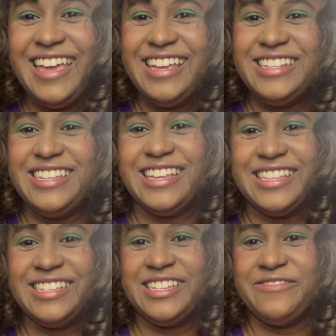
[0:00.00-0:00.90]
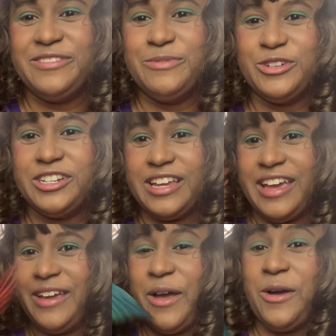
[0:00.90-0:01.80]
Siete's definitely more
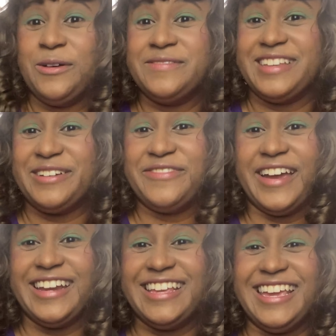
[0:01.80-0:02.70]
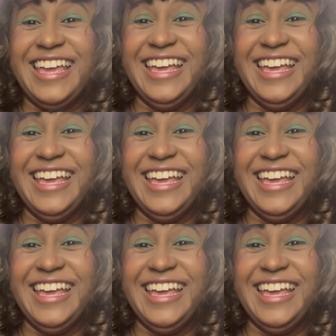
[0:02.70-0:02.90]
shy. Oh, they're fighting.